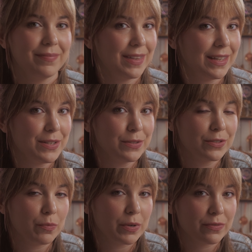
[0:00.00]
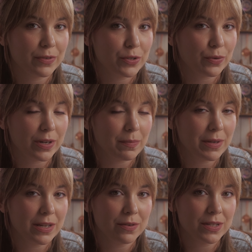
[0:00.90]
Thank you so much for joining
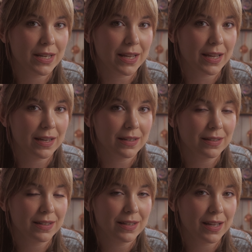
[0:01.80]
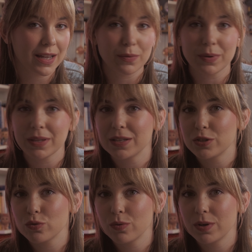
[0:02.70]
me here today. I really
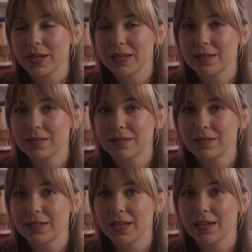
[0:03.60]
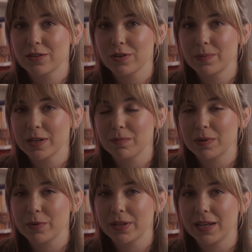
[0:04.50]
enjoyed taking a trip down
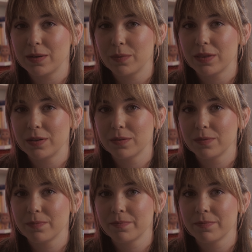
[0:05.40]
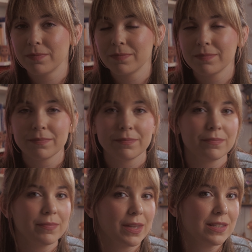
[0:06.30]
memory lane with you.
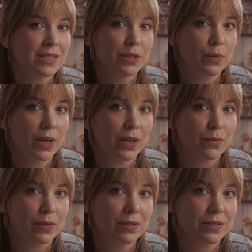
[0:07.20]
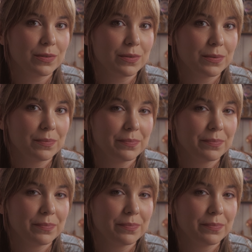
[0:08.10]
I'll see you again real soon.